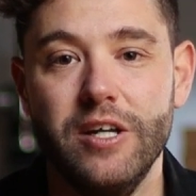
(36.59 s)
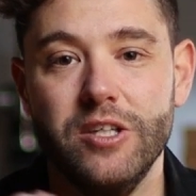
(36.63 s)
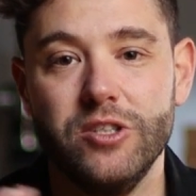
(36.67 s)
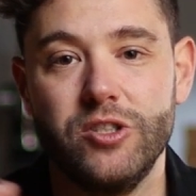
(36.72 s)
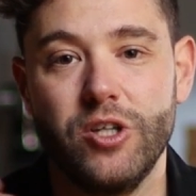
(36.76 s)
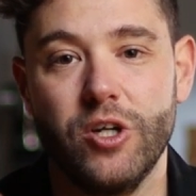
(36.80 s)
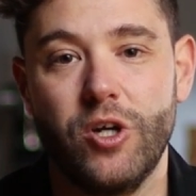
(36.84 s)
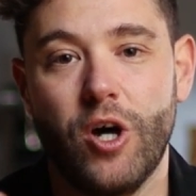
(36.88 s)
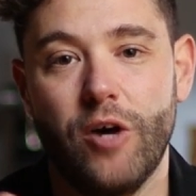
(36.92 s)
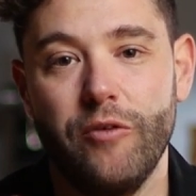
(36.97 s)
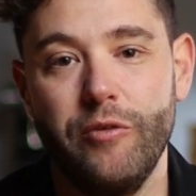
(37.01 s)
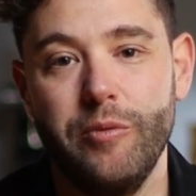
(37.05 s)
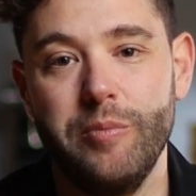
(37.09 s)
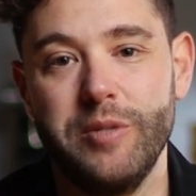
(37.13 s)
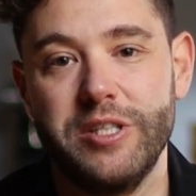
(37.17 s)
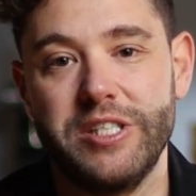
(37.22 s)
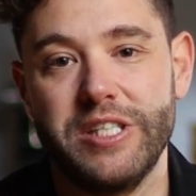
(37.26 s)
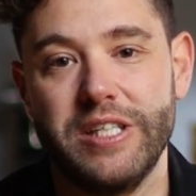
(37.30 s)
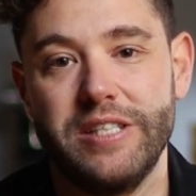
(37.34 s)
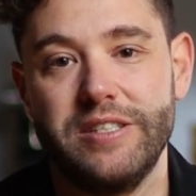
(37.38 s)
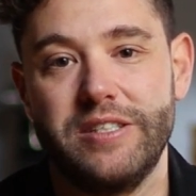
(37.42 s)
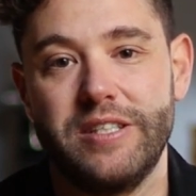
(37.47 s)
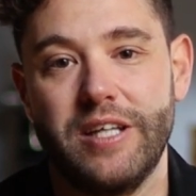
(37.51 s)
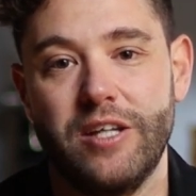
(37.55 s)
So coffee
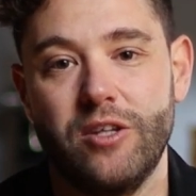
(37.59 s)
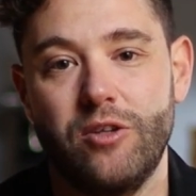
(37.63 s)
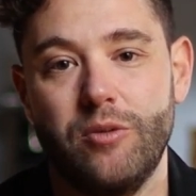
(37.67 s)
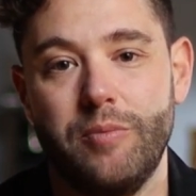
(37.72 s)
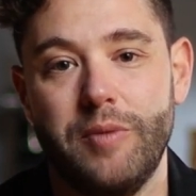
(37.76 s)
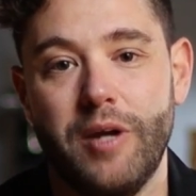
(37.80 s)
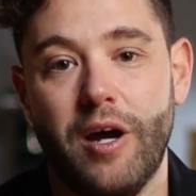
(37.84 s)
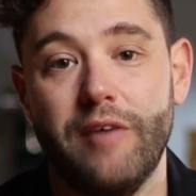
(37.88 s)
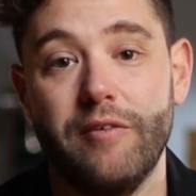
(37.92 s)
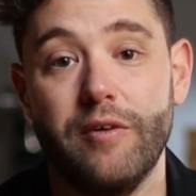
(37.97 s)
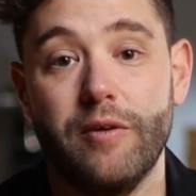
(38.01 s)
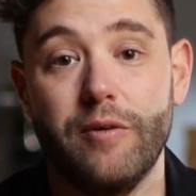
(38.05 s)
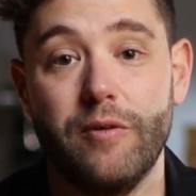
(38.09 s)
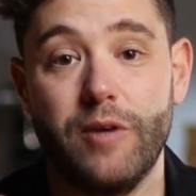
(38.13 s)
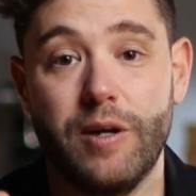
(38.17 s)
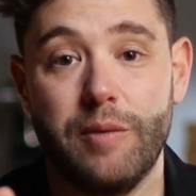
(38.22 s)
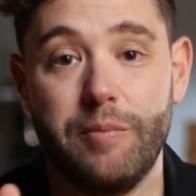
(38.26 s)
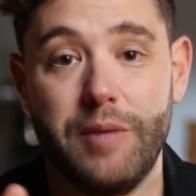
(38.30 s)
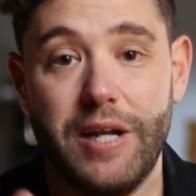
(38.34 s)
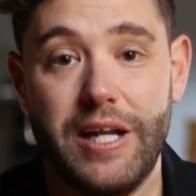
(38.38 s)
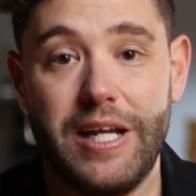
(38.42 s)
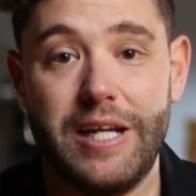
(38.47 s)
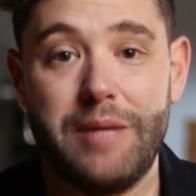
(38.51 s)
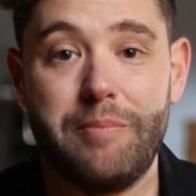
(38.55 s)
machines tend to be either
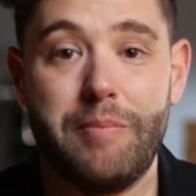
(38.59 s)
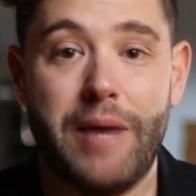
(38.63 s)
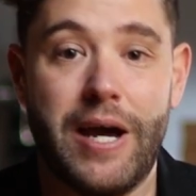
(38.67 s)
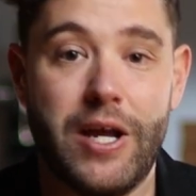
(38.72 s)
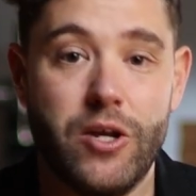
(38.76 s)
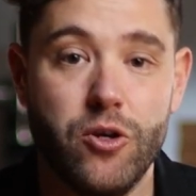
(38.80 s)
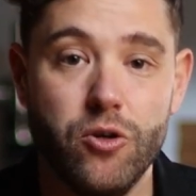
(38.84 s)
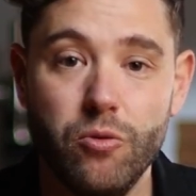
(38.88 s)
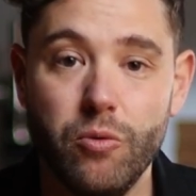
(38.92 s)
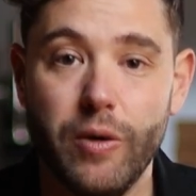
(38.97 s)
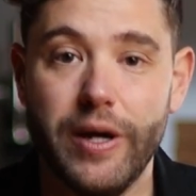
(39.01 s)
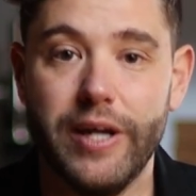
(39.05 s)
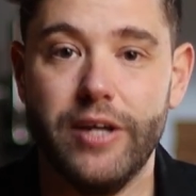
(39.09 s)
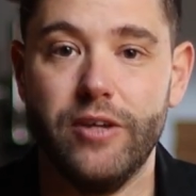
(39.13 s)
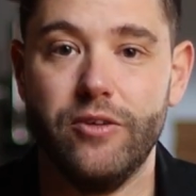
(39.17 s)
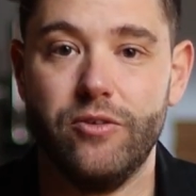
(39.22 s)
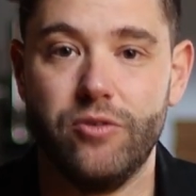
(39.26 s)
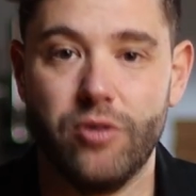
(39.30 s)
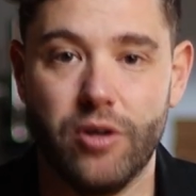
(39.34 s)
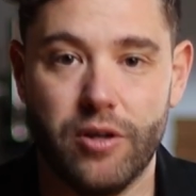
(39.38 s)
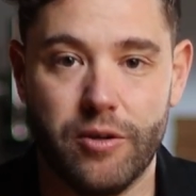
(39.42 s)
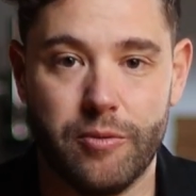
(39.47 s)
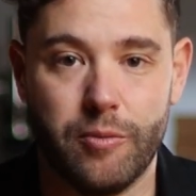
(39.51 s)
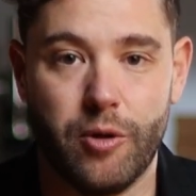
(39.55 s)
completely manual where you
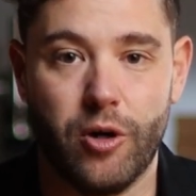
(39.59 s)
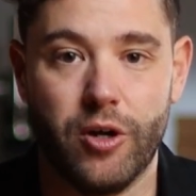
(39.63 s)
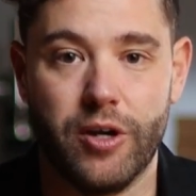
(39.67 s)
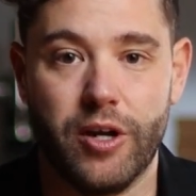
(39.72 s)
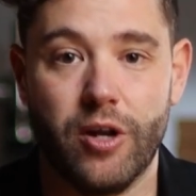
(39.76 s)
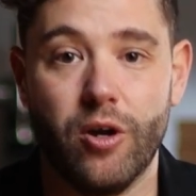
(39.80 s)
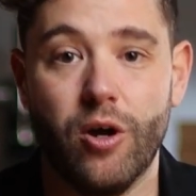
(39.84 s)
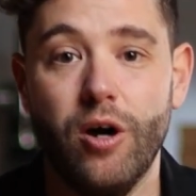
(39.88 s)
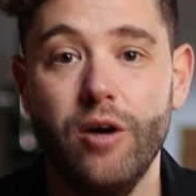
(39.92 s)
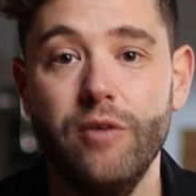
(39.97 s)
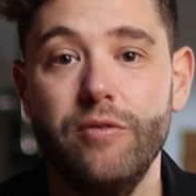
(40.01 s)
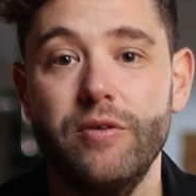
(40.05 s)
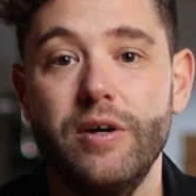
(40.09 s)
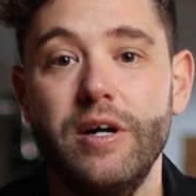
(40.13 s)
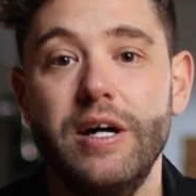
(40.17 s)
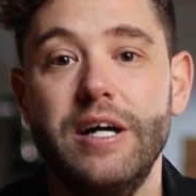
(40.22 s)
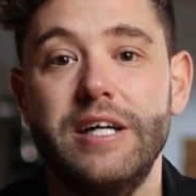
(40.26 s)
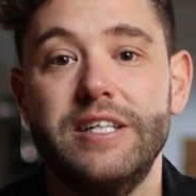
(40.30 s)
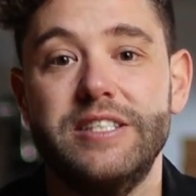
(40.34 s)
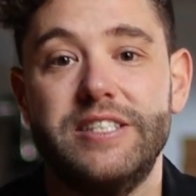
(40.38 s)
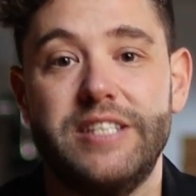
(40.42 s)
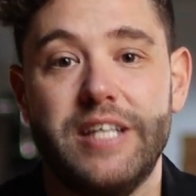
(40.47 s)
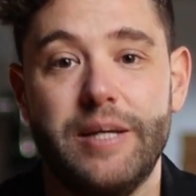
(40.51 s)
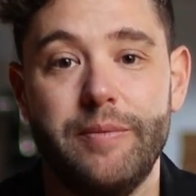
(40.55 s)
turn them on and off,
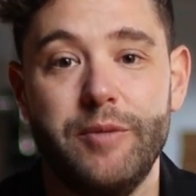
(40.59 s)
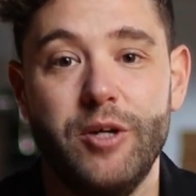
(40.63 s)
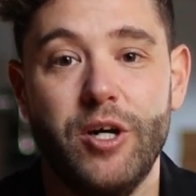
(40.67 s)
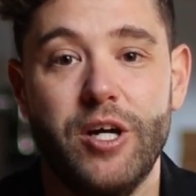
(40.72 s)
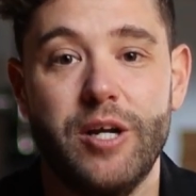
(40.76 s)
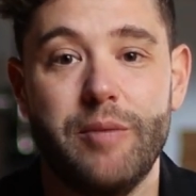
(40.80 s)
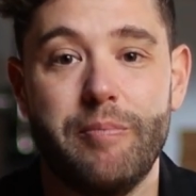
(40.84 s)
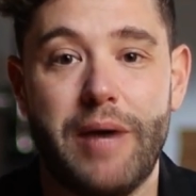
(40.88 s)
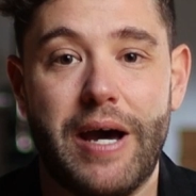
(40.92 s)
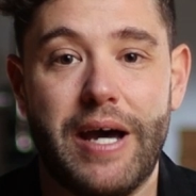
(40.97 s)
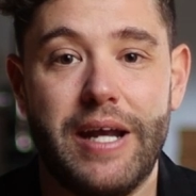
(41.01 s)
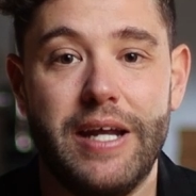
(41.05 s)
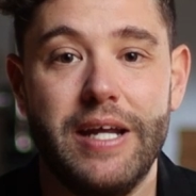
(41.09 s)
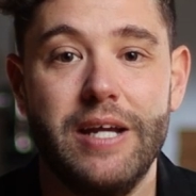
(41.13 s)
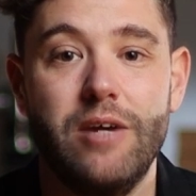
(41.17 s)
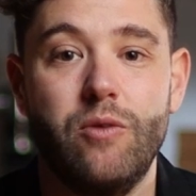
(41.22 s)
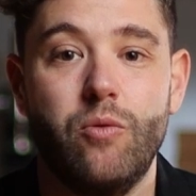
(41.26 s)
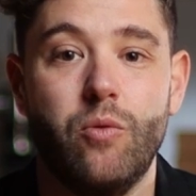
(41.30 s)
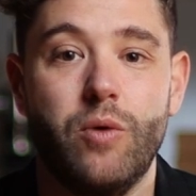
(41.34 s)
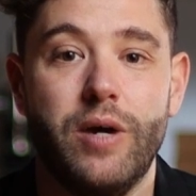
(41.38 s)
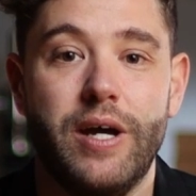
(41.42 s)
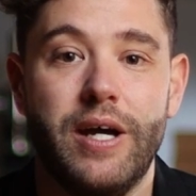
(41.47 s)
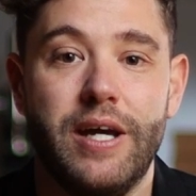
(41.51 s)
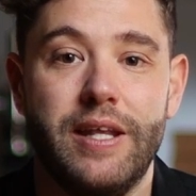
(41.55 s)

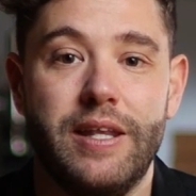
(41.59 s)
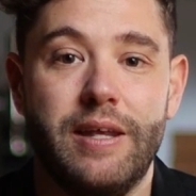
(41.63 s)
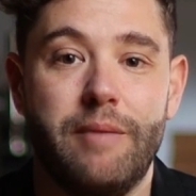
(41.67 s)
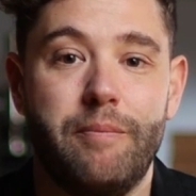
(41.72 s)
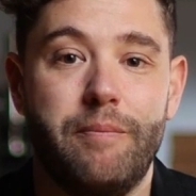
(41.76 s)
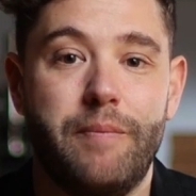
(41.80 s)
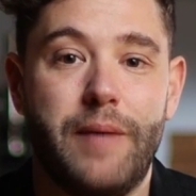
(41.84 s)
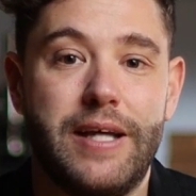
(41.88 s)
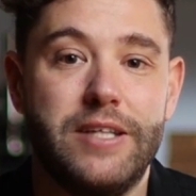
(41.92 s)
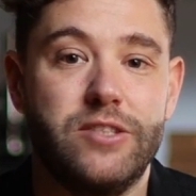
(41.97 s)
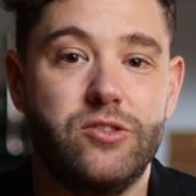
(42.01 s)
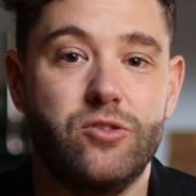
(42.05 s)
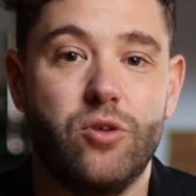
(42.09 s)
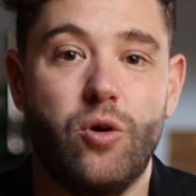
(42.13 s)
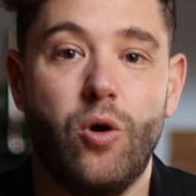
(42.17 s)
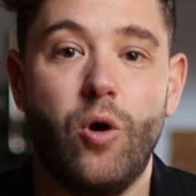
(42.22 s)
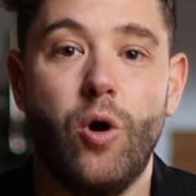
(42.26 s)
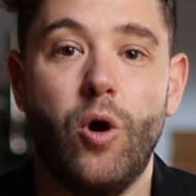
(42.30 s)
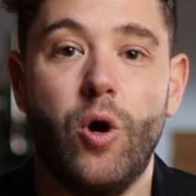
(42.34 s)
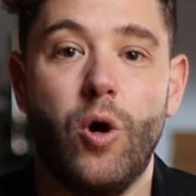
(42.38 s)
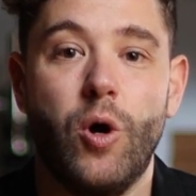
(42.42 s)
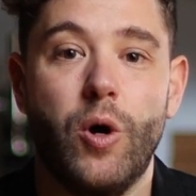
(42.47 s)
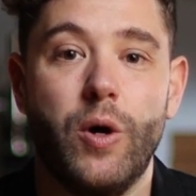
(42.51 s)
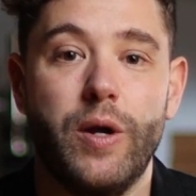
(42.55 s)
semi-automatic where they're based
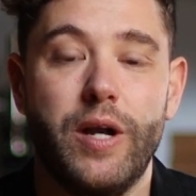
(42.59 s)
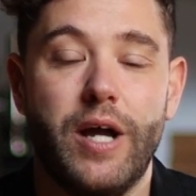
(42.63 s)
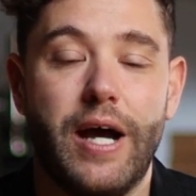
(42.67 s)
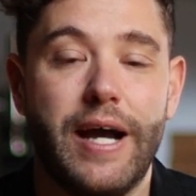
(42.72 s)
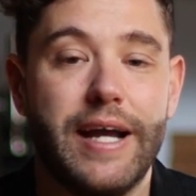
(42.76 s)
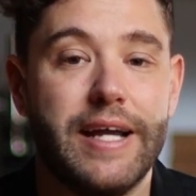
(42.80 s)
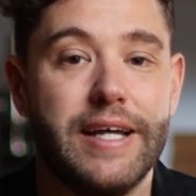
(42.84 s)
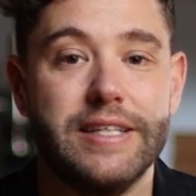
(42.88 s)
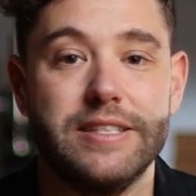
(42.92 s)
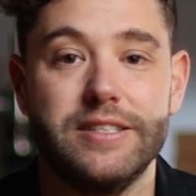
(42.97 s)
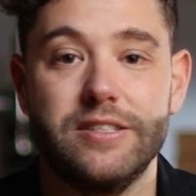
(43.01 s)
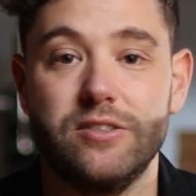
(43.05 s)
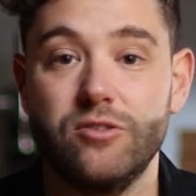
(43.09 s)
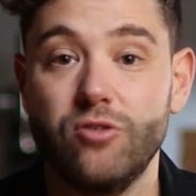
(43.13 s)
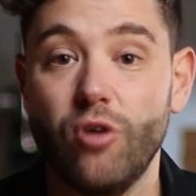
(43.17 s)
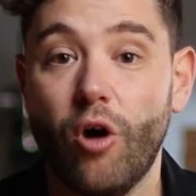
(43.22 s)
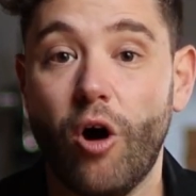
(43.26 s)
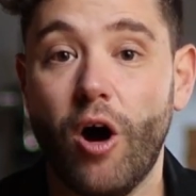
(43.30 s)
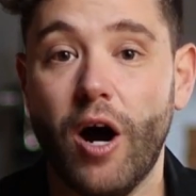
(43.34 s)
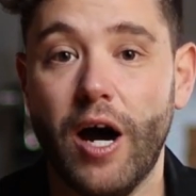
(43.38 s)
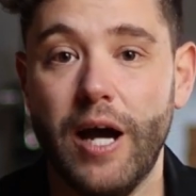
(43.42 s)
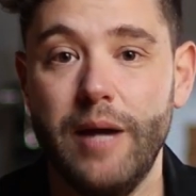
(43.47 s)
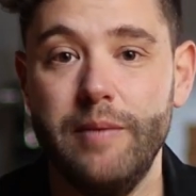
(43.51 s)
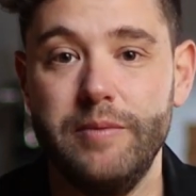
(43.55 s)
on, I guess,
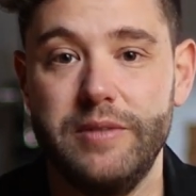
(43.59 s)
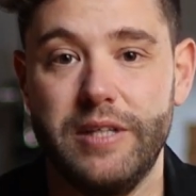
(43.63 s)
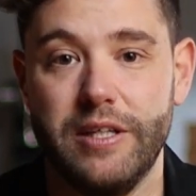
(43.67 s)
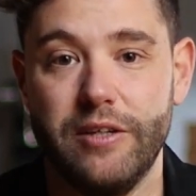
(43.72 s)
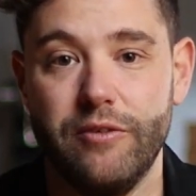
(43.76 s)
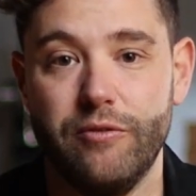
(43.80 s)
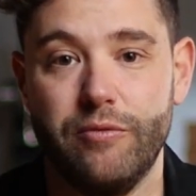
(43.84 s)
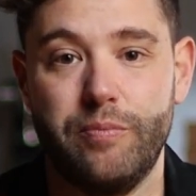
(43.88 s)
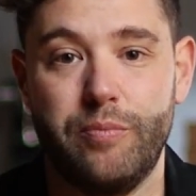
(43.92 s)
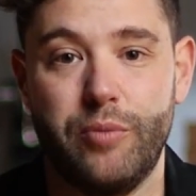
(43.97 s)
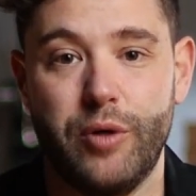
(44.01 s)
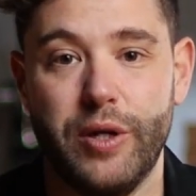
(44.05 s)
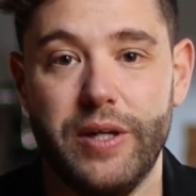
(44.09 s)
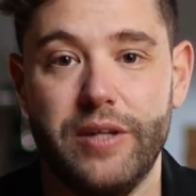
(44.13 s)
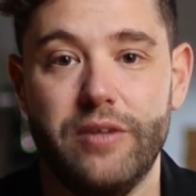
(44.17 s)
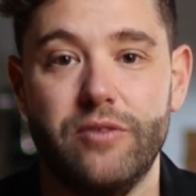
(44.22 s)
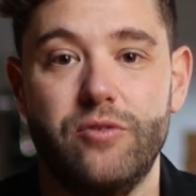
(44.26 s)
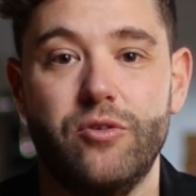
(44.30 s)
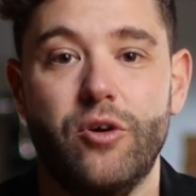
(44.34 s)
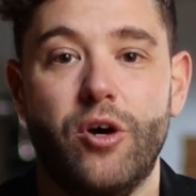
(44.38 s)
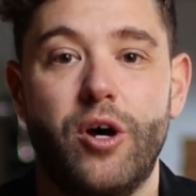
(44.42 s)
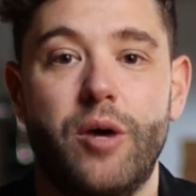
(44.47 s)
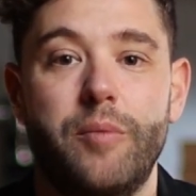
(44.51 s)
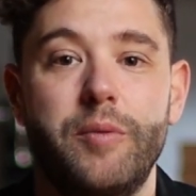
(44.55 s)
time that you've
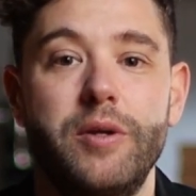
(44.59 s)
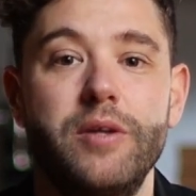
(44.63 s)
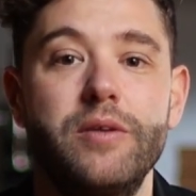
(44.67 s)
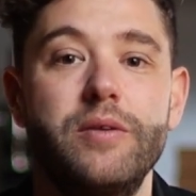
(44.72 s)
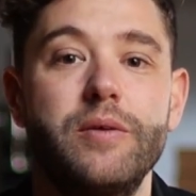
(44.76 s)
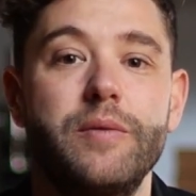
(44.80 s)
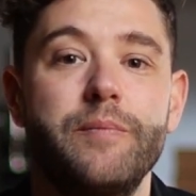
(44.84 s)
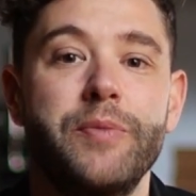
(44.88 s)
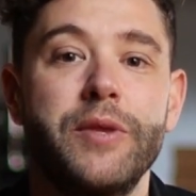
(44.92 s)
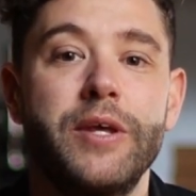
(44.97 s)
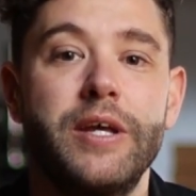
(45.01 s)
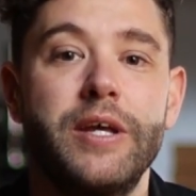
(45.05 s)
predetermined,